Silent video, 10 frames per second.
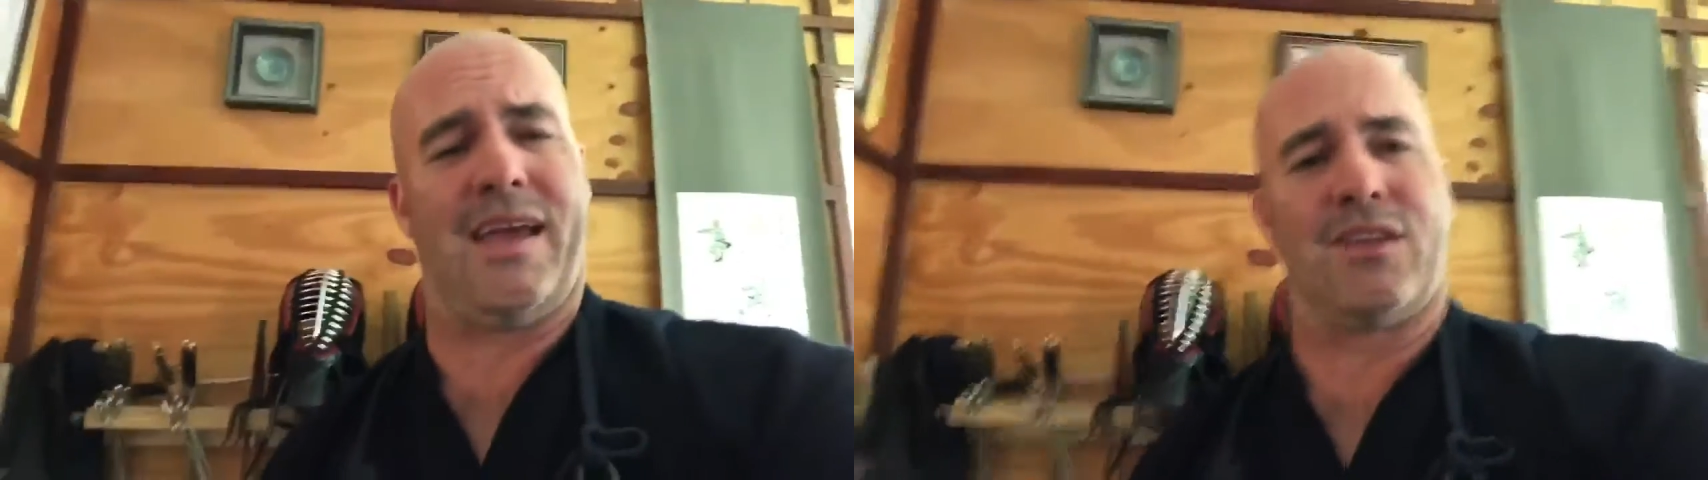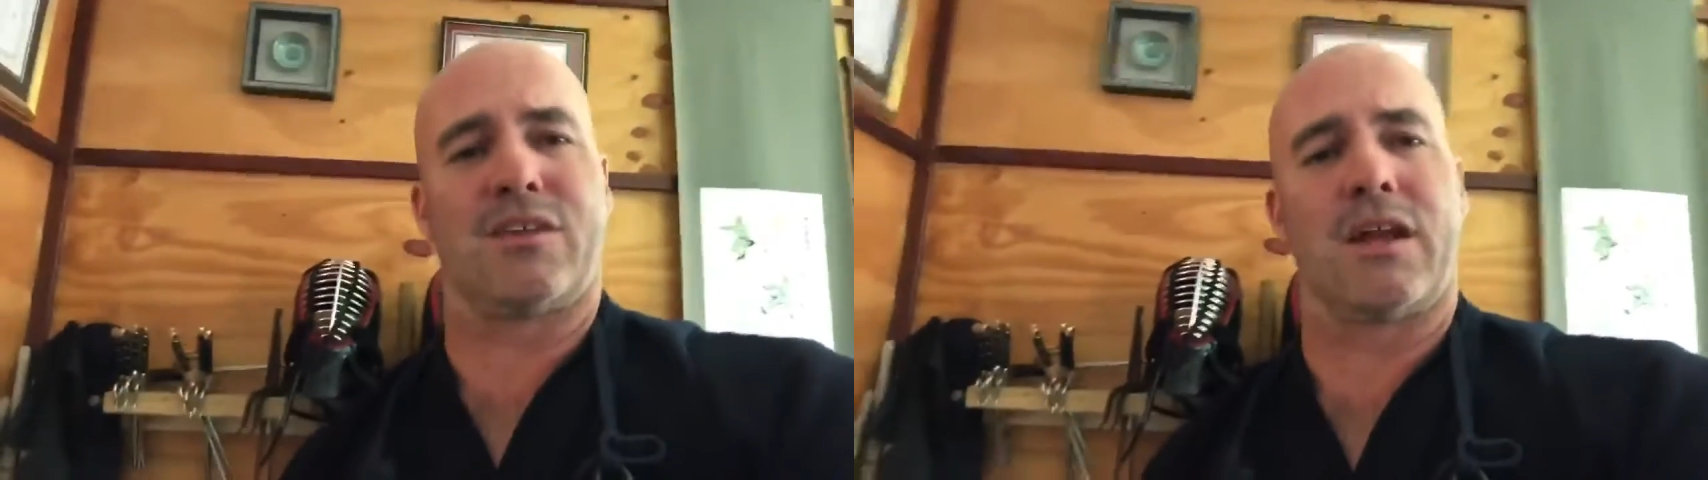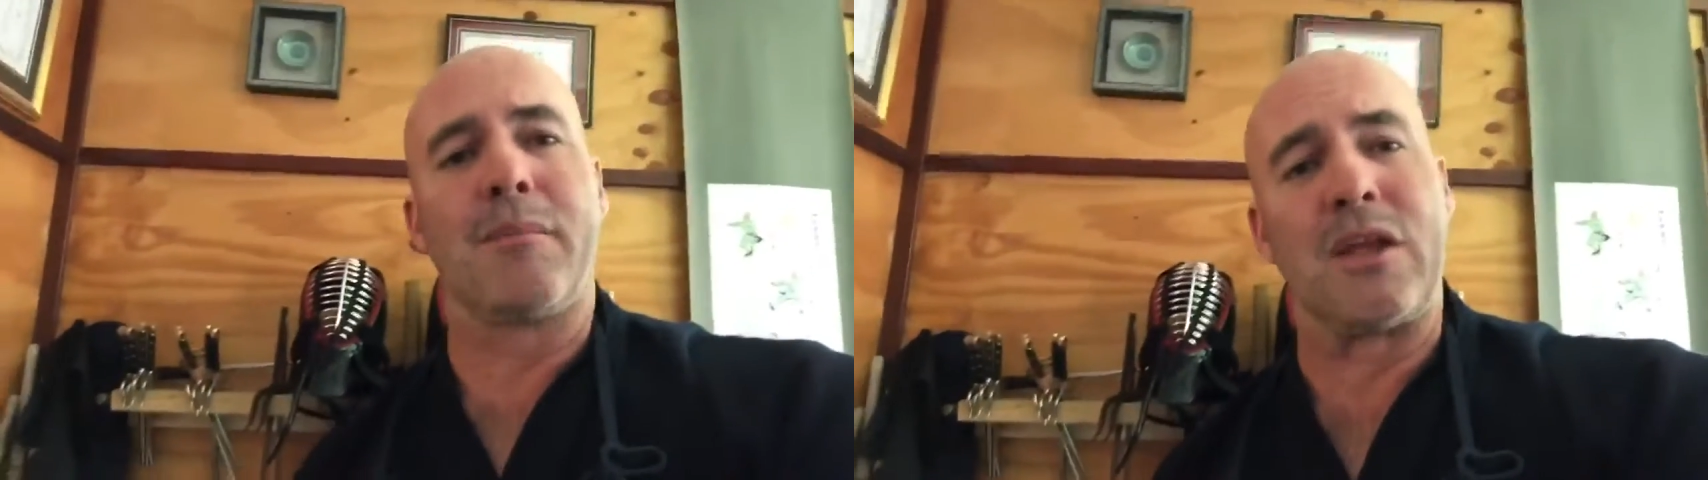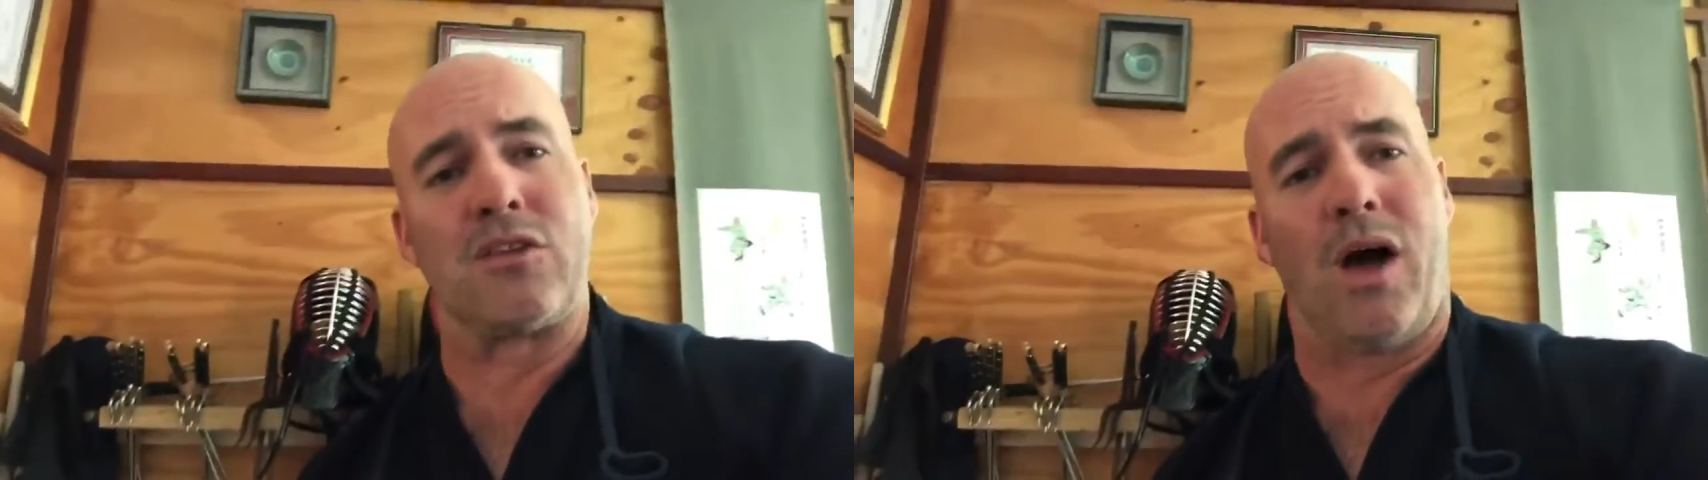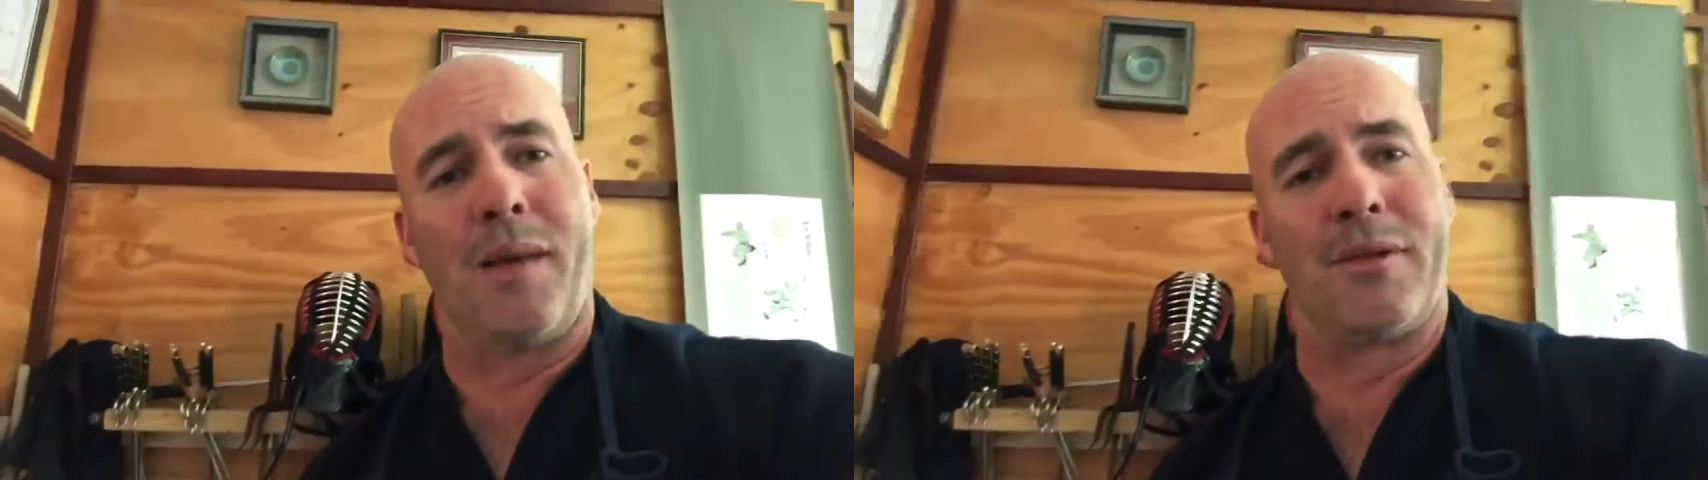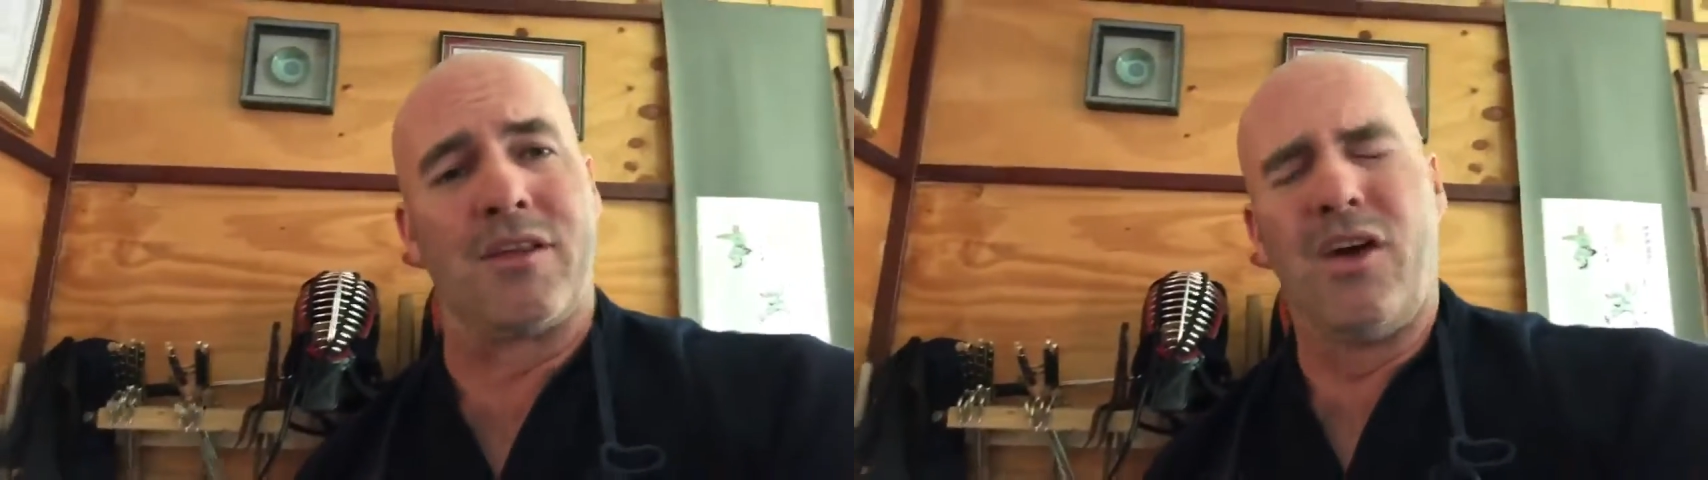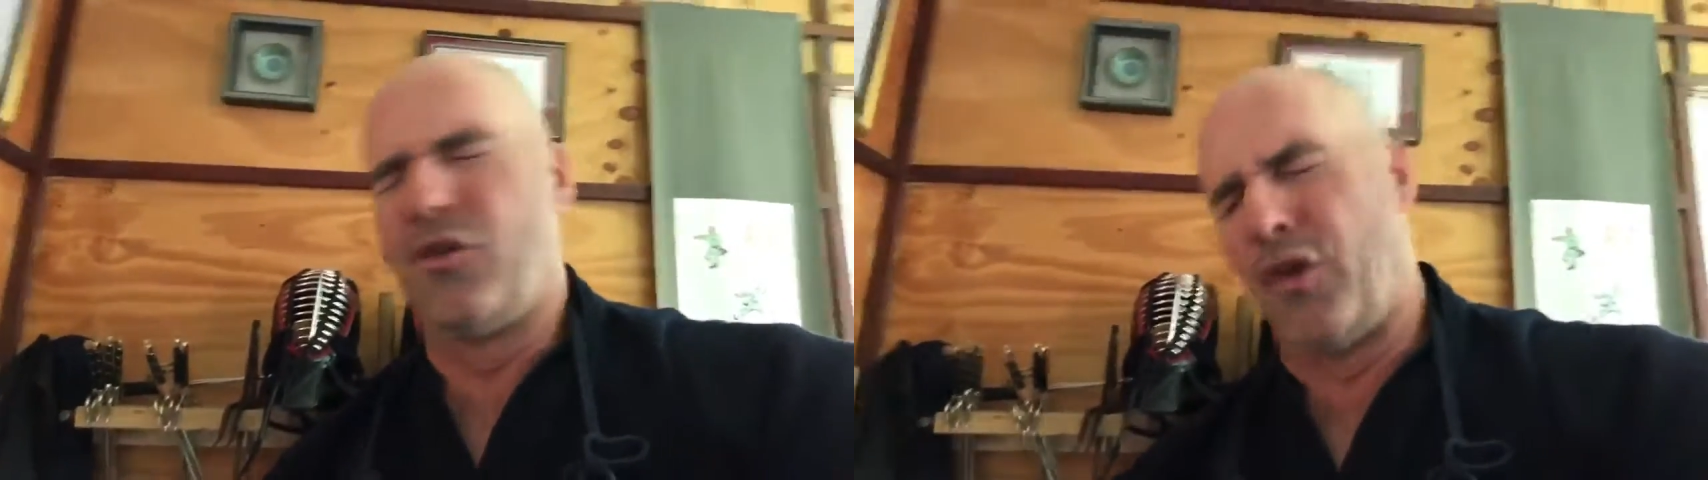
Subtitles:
day is going to be a diamond.